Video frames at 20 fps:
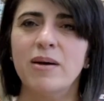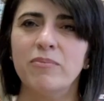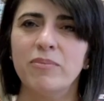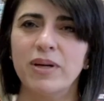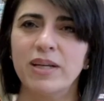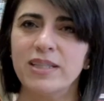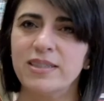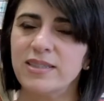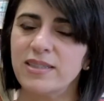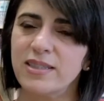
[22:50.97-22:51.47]

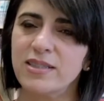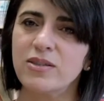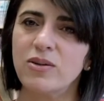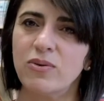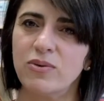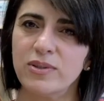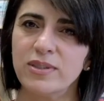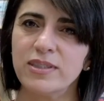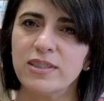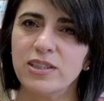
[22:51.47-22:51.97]
but it's this
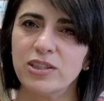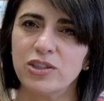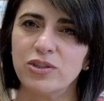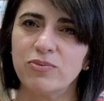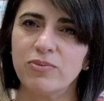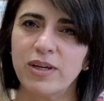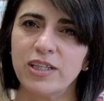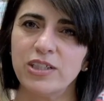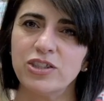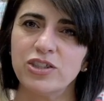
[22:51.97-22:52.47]
whole
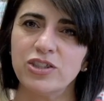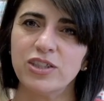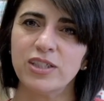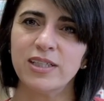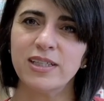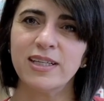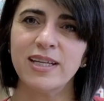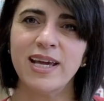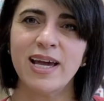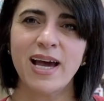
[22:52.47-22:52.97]

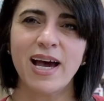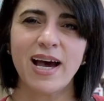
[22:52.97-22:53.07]
situation.